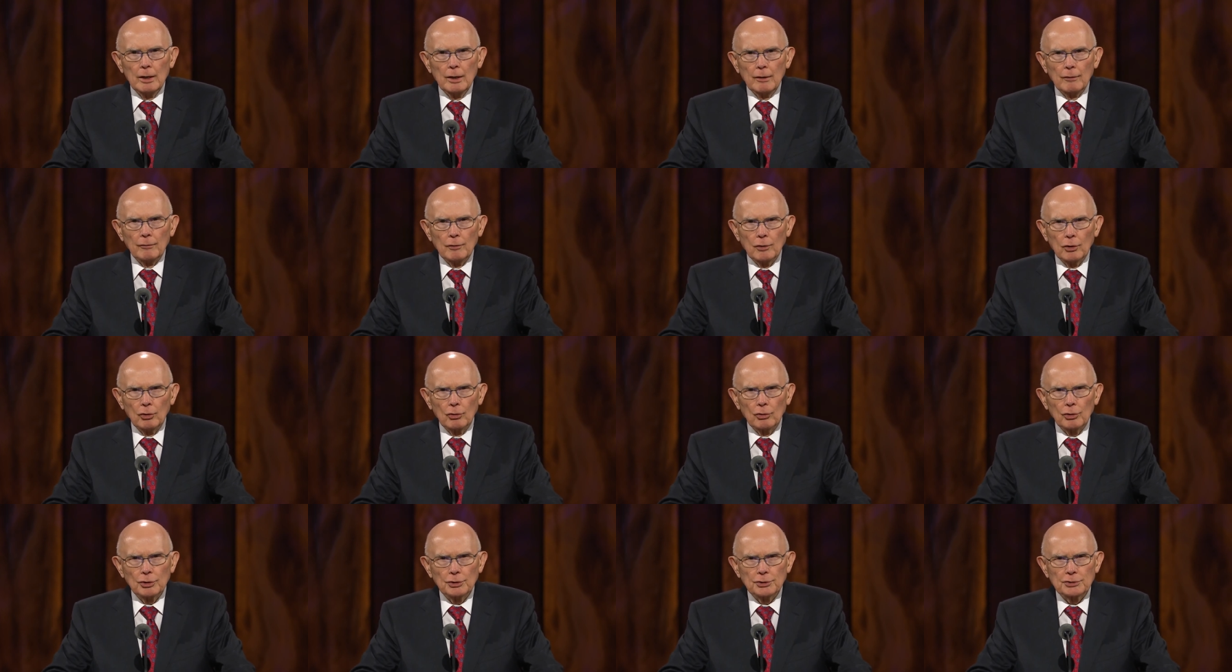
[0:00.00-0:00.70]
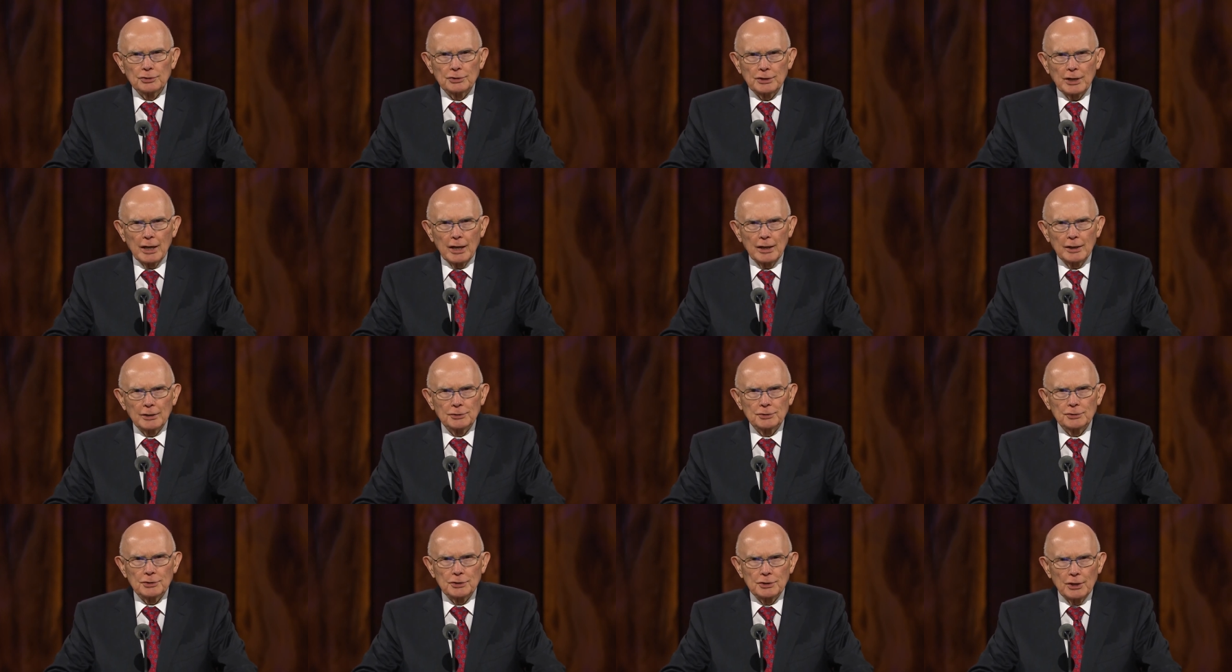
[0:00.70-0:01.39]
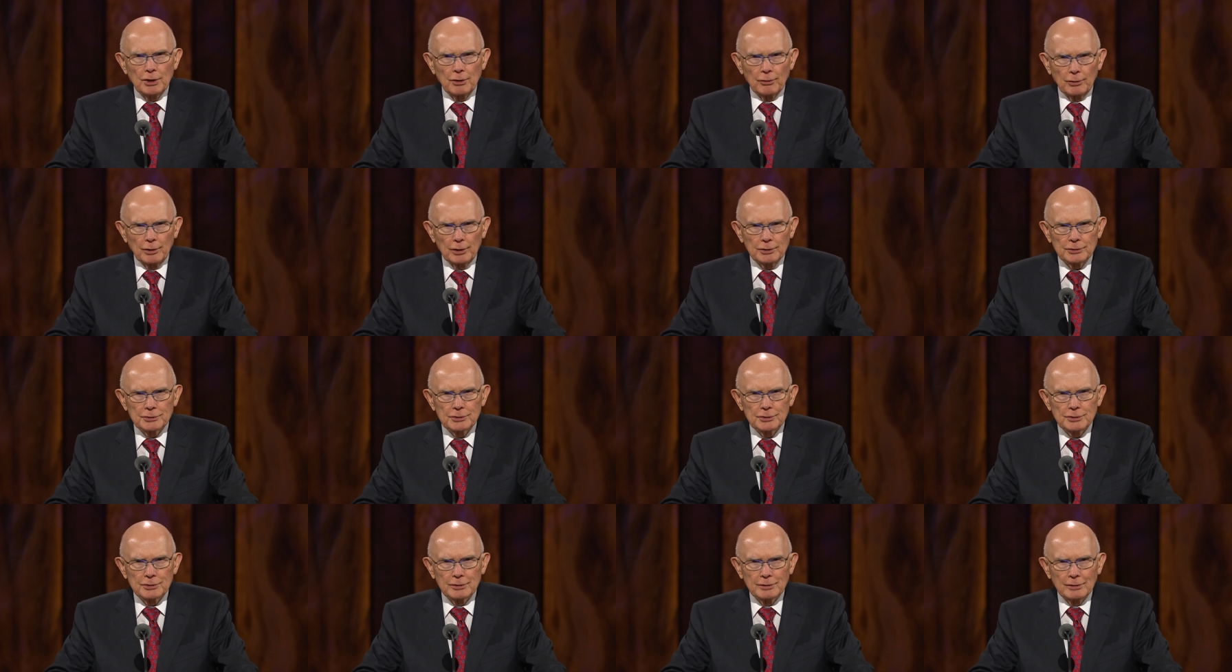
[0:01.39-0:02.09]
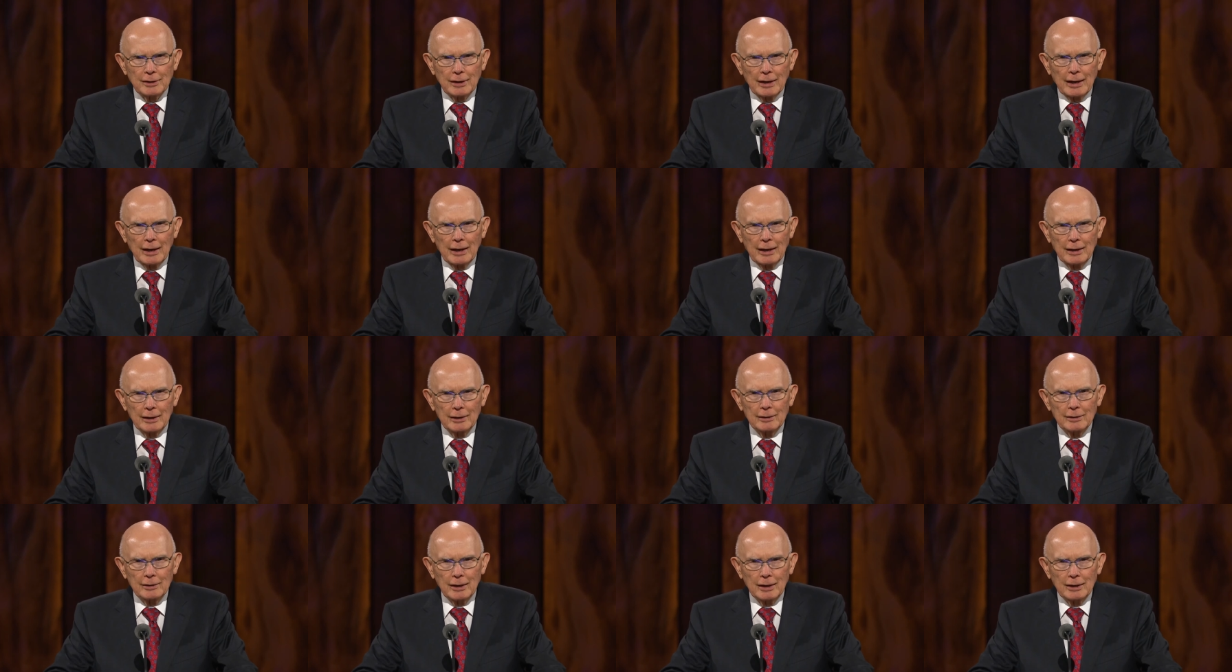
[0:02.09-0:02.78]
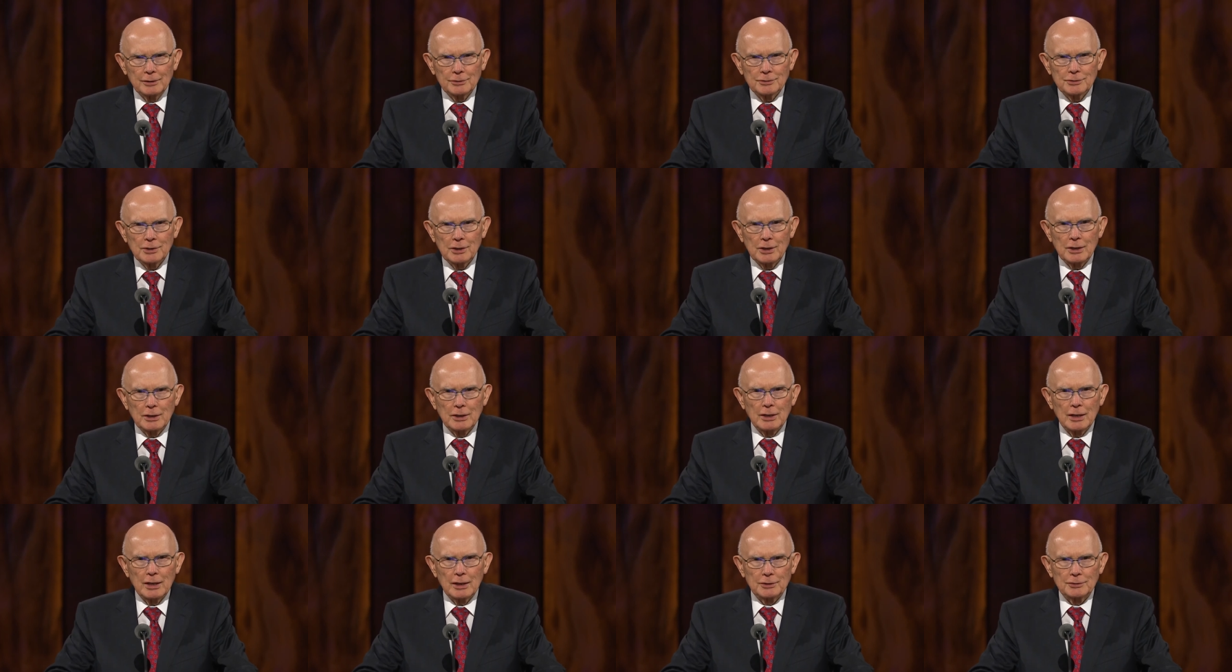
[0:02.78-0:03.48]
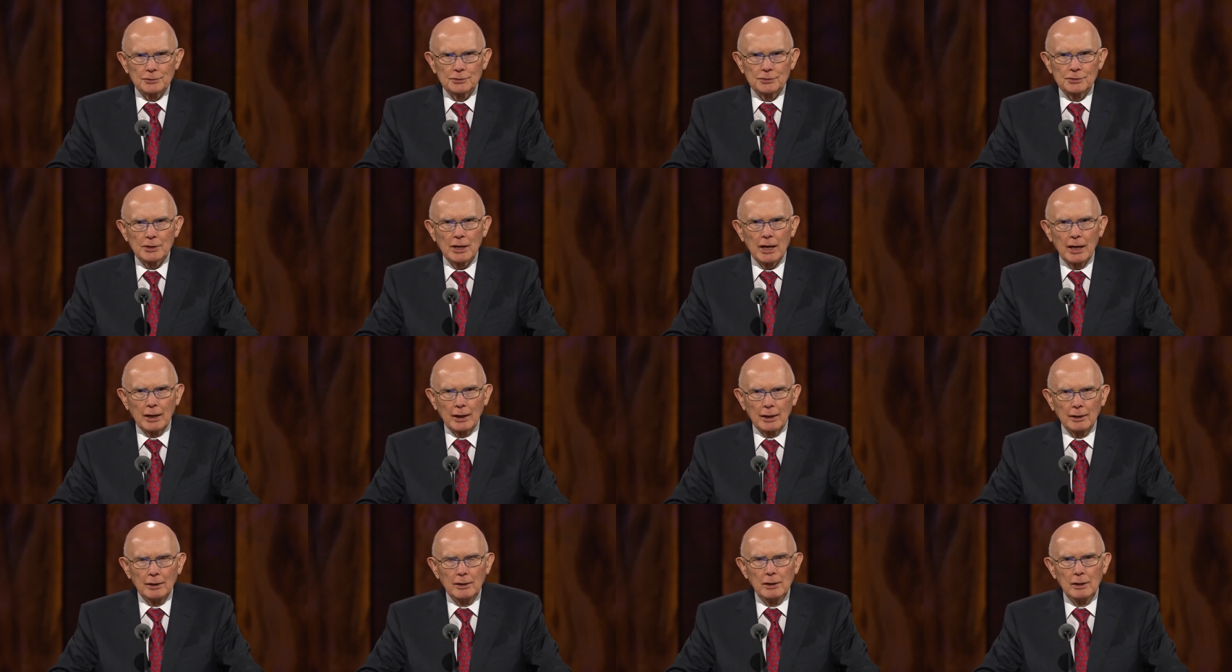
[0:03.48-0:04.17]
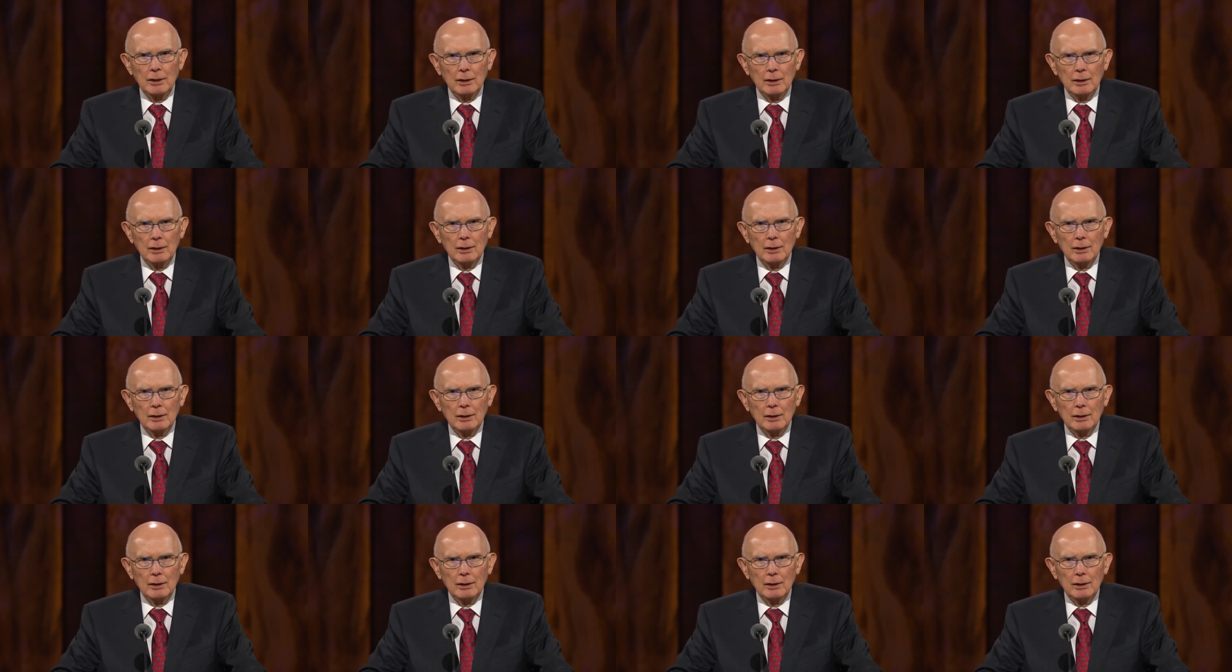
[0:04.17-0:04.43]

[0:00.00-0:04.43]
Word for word: The Lord stands near us, and as he has said,